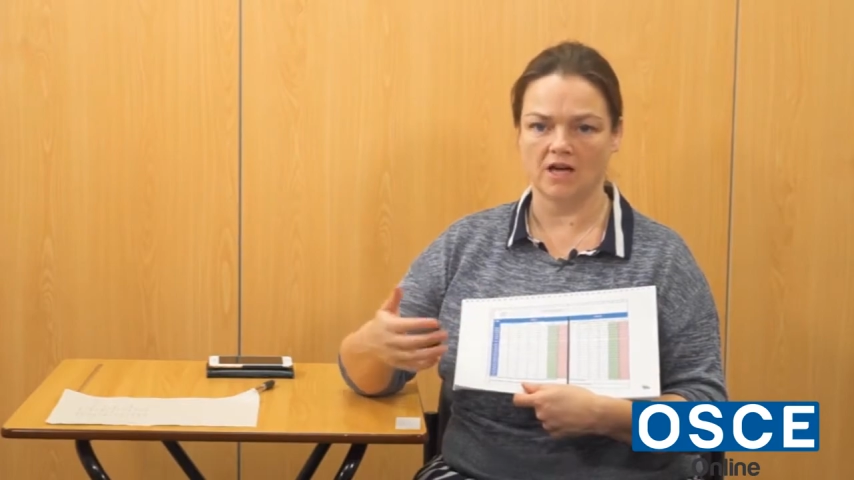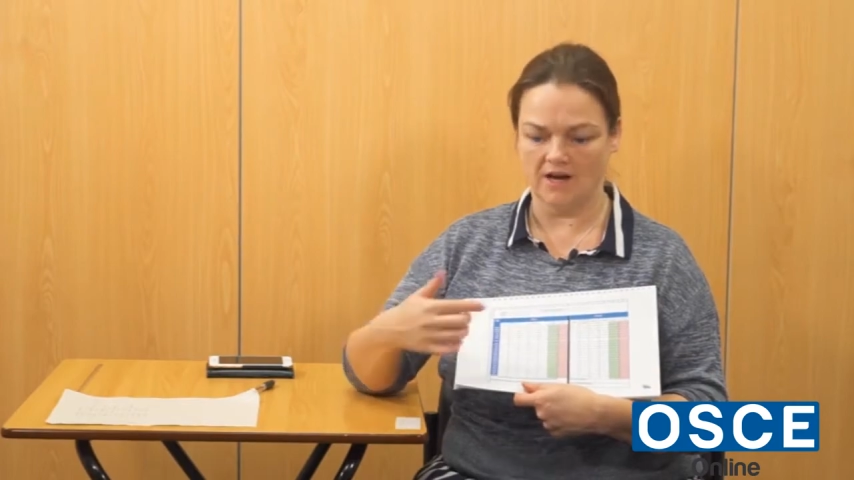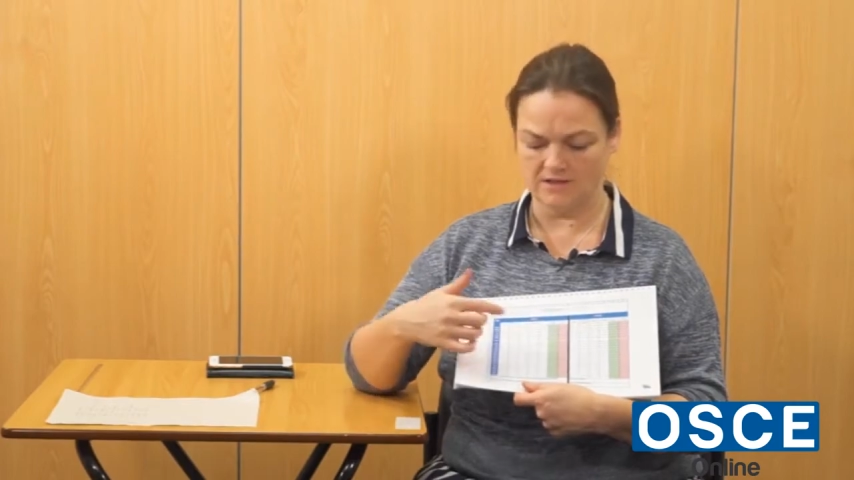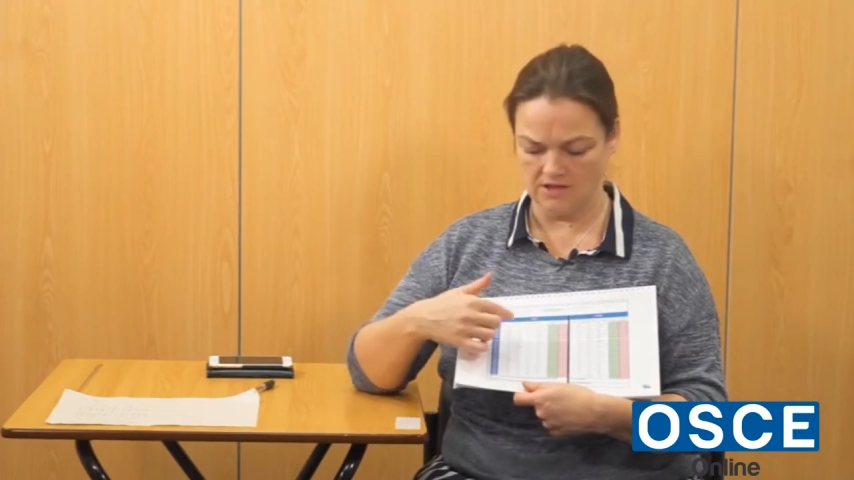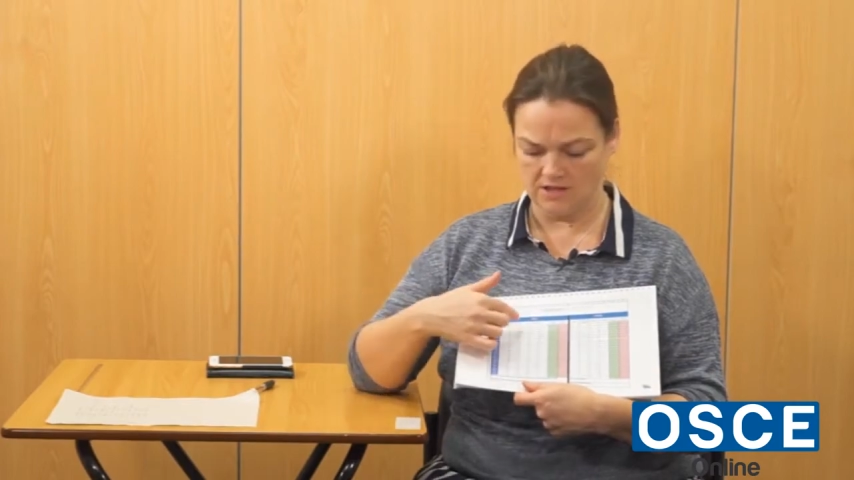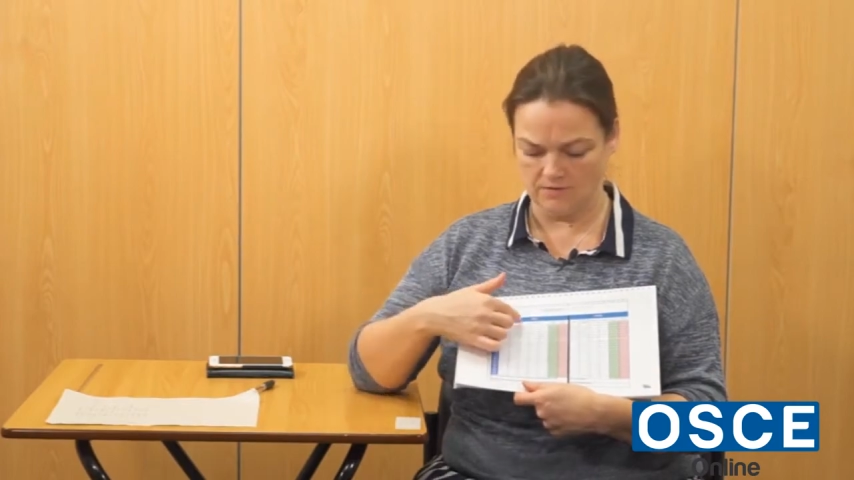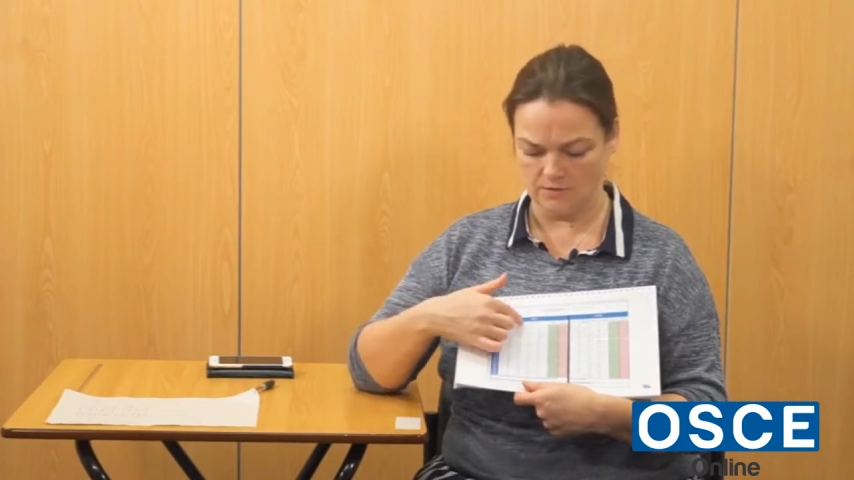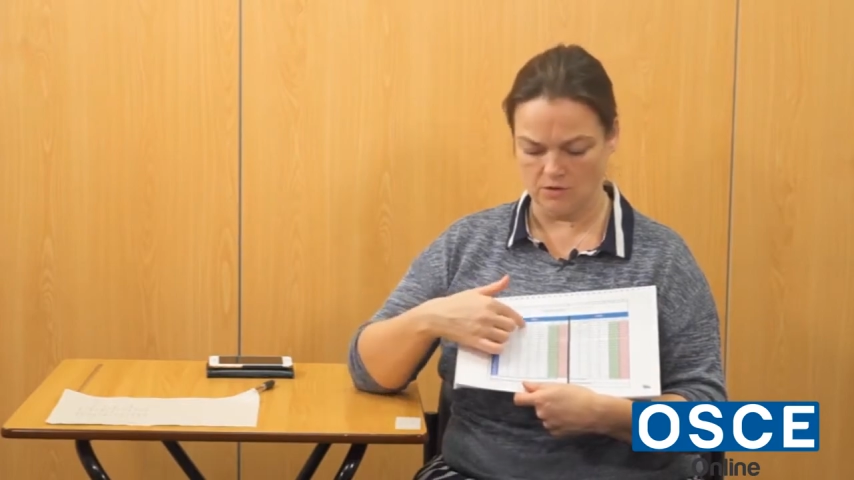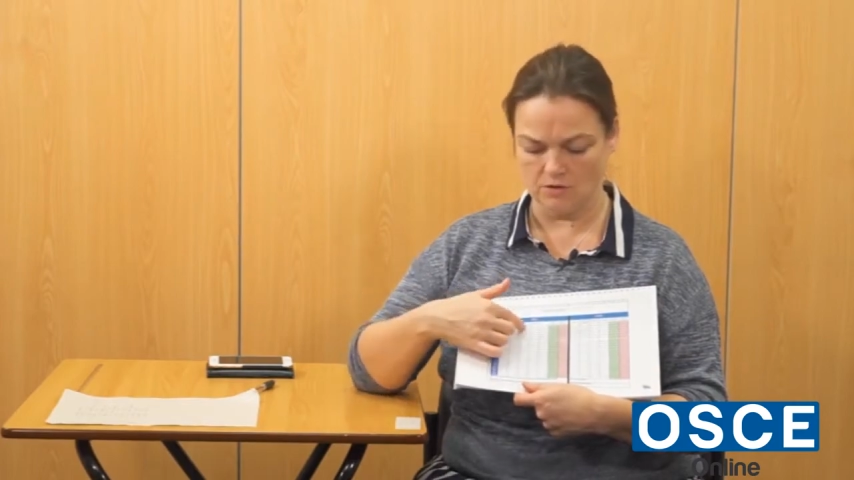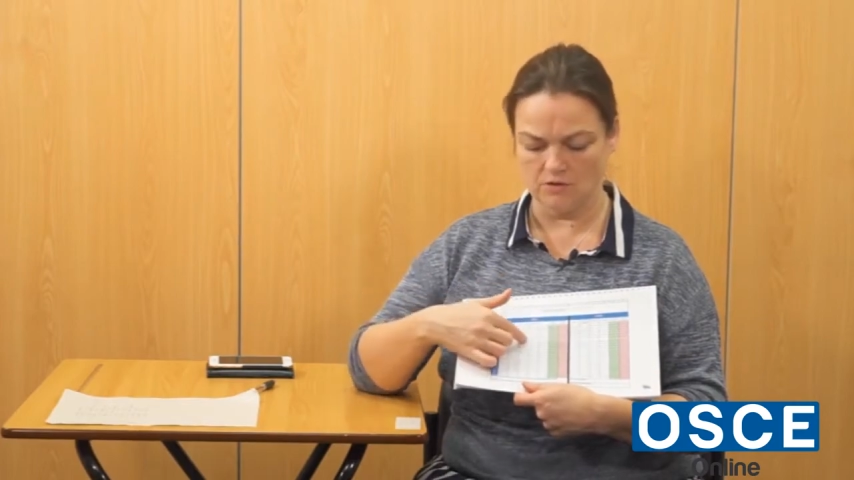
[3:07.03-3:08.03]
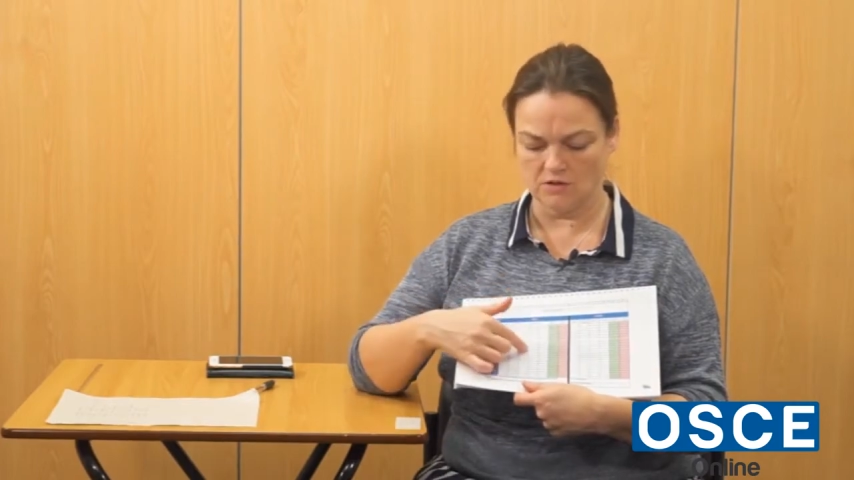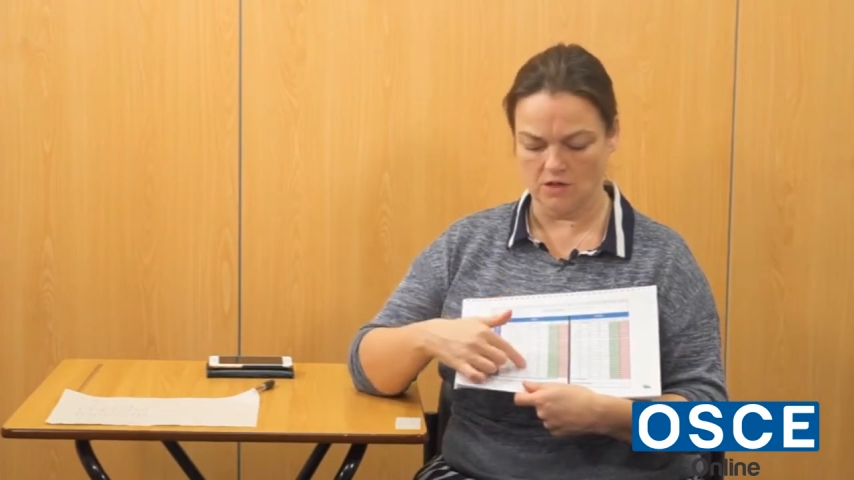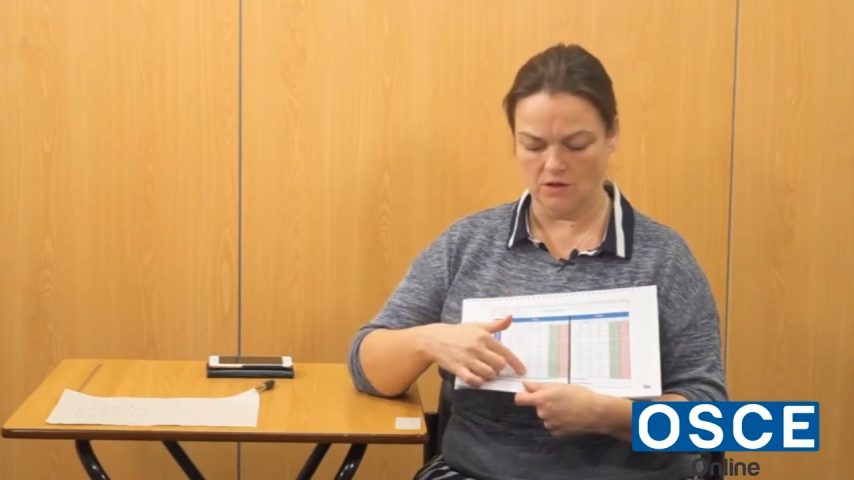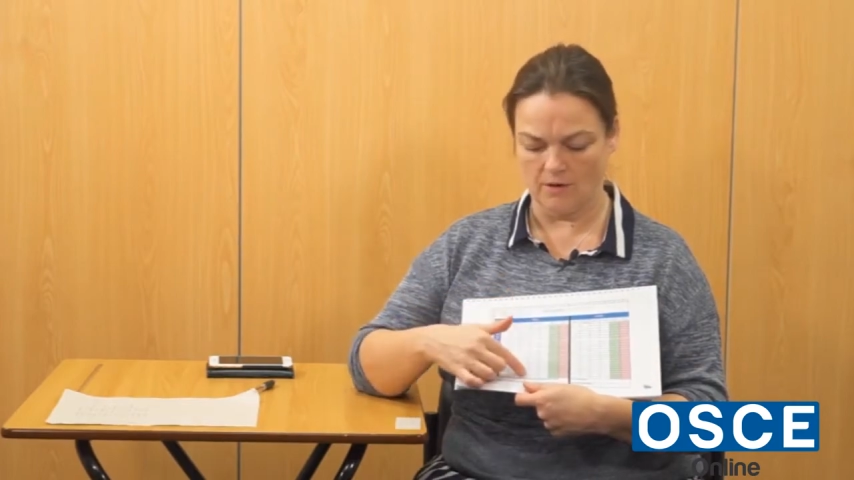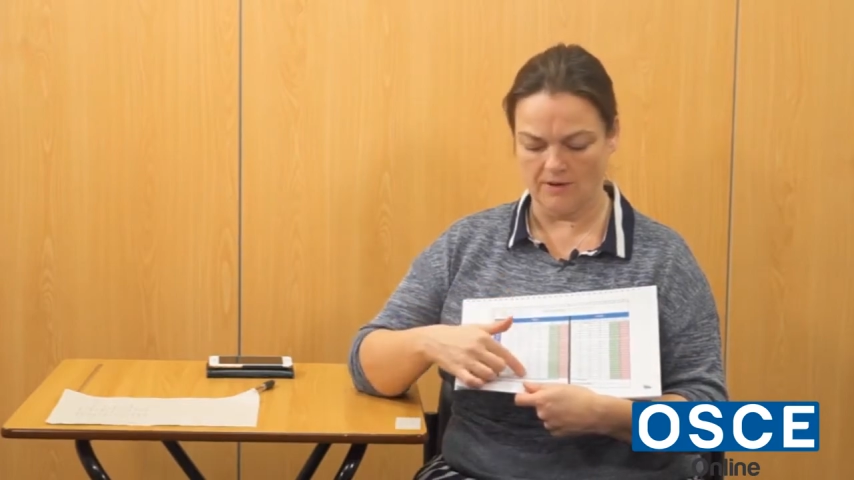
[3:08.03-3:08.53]
additives would
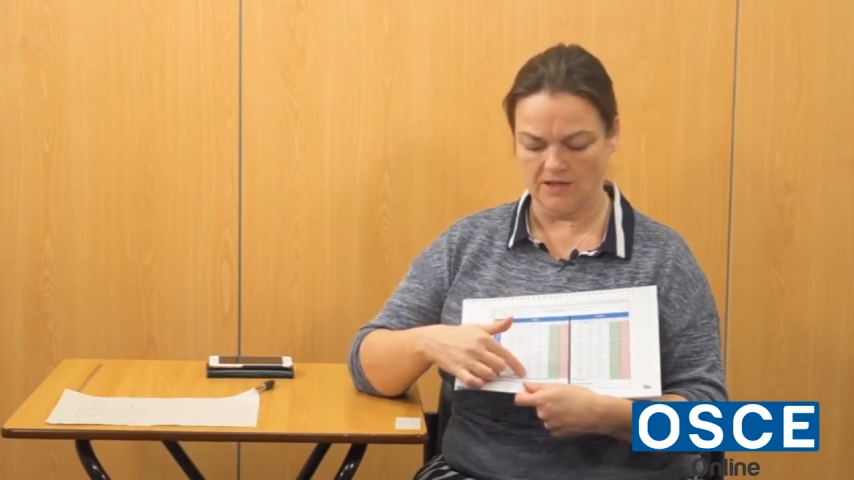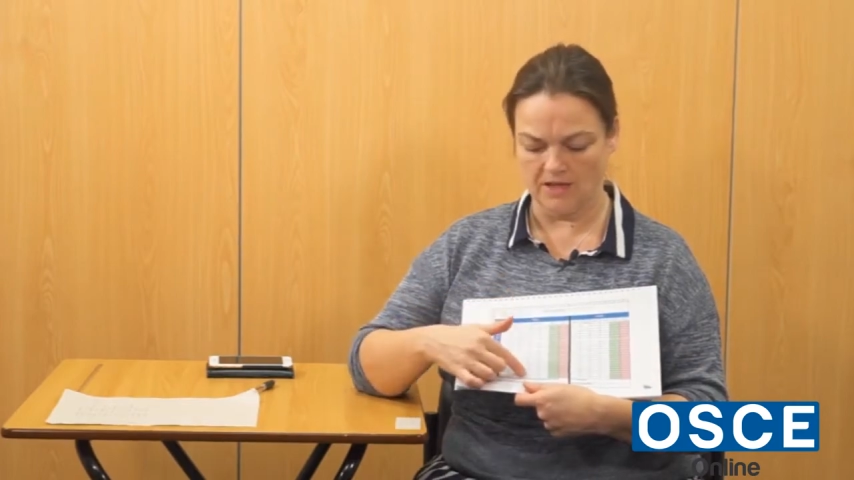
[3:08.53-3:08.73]
also go in